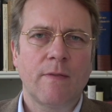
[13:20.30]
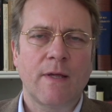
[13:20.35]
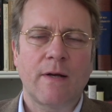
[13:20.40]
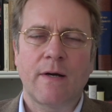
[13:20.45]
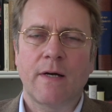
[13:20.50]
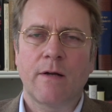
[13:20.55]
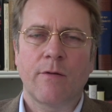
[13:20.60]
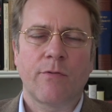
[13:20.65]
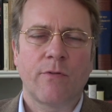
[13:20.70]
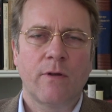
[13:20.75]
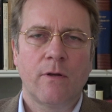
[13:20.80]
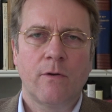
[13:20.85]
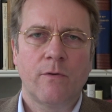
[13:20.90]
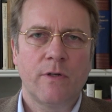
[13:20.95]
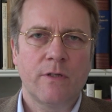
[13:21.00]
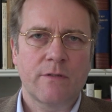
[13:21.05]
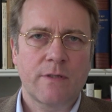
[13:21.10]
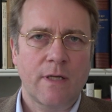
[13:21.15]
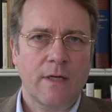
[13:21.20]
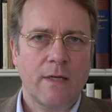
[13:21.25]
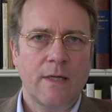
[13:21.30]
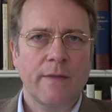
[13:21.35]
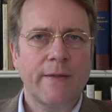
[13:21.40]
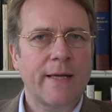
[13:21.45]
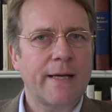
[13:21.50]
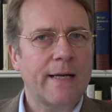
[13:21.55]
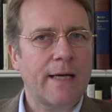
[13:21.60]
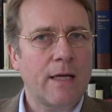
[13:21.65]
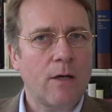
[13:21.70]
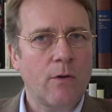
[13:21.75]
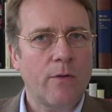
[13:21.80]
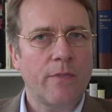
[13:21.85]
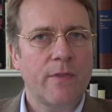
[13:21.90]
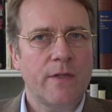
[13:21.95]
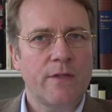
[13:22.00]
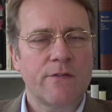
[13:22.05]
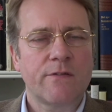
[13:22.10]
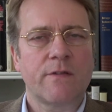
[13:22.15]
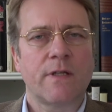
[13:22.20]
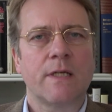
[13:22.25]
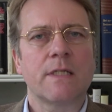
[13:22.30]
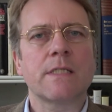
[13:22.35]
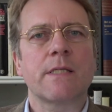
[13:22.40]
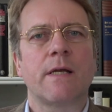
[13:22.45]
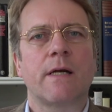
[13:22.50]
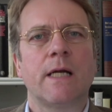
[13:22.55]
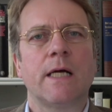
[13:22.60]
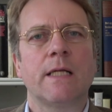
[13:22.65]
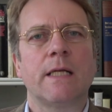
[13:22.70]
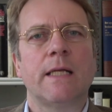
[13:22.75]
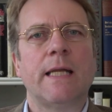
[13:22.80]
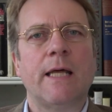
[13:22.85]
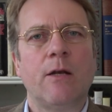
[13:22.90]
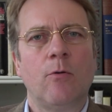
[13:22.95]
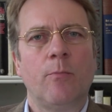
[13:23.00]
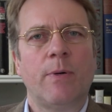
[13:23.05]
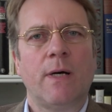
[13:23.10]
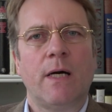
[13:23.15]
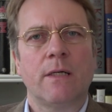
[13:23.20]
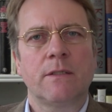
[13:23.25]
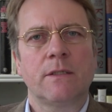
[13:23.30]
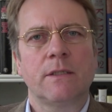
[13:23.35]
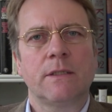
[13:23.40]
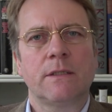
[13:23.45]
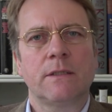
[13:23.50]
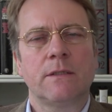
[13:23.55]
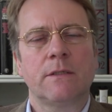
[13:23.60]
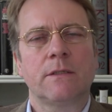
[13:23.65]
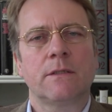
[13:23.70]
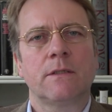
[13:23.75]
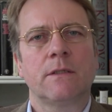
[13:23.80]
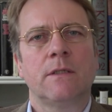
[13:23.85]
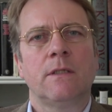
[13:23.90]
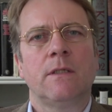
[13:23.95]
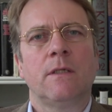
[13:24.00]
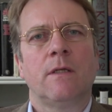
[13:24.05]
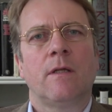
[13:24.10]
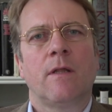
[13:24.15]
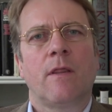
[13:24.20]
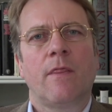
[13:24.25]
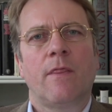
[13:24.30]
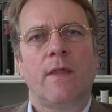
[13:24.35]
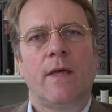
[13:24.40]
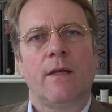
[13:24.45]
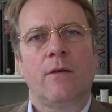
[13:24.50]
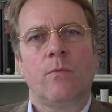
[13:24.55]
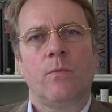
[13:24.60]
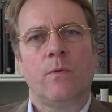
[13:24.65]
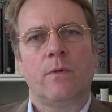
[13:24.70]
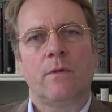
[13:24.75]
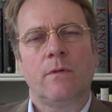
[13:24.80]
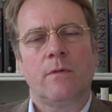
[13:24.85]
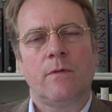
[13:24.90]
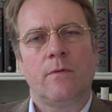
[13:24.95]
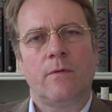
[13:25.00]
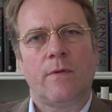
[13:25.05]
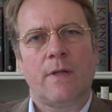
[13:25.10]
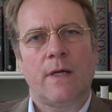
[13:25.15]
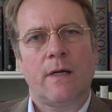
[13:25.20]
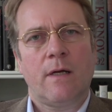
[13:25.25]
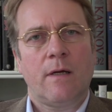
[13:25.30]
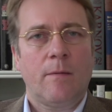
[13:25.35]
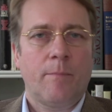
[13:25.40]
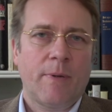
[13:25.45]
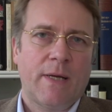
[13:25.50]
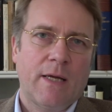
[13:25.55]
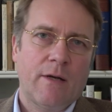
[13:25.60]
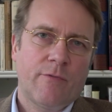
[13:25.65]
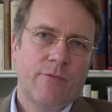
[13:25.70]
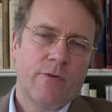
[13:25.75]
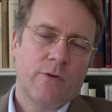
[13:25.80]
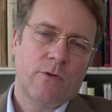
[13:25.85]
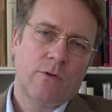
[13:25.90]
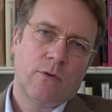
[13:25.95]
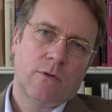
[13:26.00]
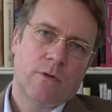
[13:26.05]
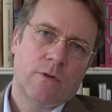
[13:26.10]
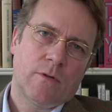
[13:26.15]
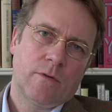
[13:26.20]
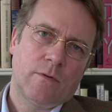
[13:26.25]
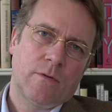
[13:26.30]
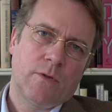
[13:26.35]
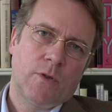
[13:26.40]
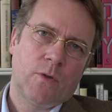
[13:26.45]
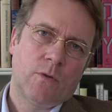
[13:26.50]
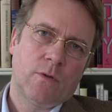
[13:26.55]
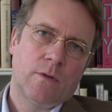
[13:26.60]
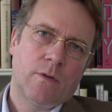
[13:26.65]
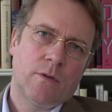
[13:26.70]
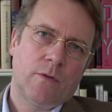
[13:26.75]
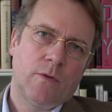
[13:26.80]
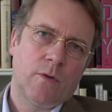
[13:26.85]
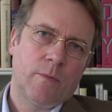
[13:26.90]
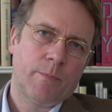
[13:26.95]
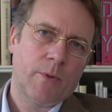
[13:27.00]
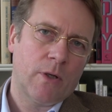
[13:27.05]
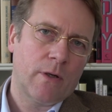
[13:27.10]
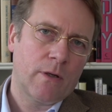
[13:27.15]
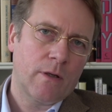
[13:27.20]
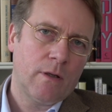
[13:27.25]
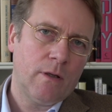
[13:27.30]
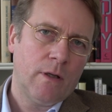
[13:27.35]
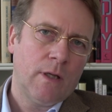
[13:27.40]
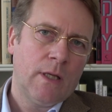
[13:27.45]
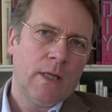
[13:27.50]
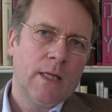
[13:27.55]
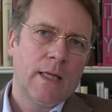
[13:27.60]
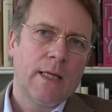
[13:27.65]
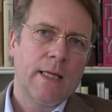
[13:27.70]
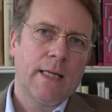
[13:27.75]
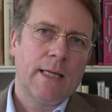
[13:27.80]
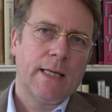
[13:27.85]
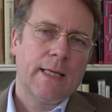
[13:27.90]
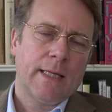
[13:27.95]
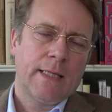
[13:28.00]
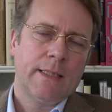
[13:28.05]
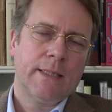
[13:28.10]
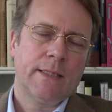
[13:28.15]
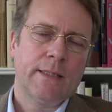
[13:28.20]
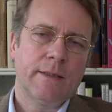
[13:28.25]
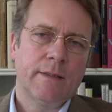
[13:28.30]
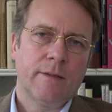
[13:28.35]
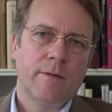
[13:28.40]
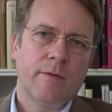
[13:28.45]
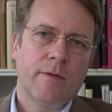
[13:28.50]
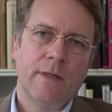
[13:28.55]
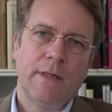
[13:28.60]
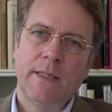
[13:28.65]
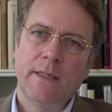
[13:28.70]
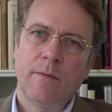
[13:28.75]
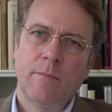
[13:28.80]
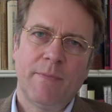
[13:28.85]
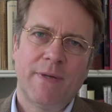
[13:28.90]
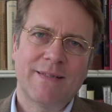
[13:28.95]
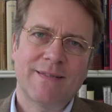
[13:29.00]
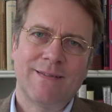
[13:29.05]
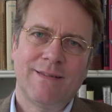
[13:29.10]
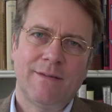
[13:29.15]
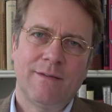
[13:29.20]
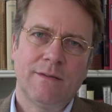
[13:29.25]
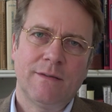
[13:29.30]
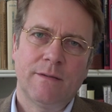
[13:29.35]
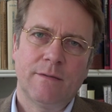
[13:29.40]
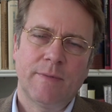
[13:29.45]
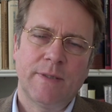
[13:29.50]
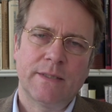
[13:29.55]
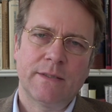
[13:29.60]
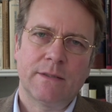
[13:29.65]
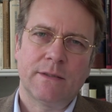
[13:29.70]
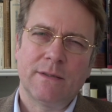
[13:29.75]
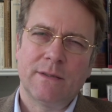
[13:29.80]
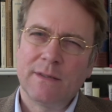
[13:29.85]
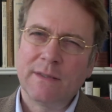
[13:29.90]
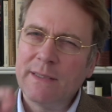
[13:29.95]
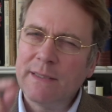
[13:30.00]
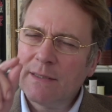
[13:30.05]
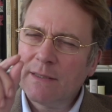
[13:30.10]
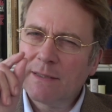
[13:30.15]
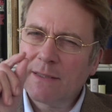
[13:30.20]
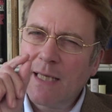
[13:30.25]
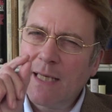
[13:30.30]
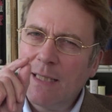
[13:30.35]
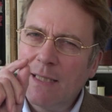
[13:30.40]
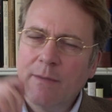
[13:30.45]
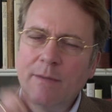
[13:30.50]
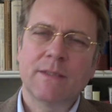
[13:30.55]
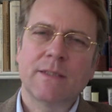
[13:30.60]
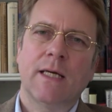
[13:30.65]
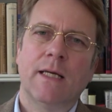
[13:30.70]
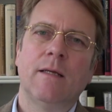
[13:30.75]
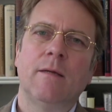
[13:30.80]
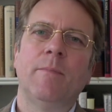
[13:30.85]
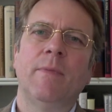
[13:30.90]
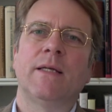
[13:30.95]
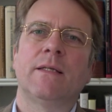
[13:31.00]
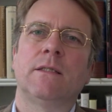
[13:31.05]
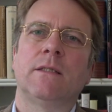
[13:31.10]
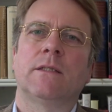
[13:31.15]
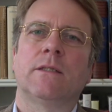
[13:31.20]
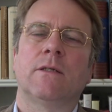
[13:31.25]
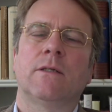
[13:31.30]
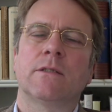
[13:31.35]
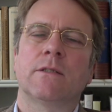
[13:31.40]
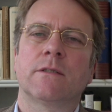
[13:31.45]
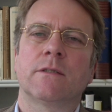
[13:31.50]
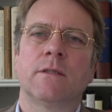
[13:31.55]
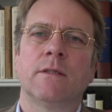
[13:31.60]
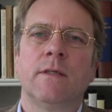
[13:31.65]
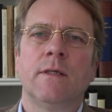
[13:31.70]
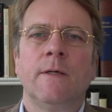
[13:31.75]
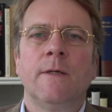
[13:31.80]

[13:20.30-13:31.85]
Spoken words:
are theories that are on these sticks. There are nanoparticles that are bad for your body, and the little metal, little tiny metal dust.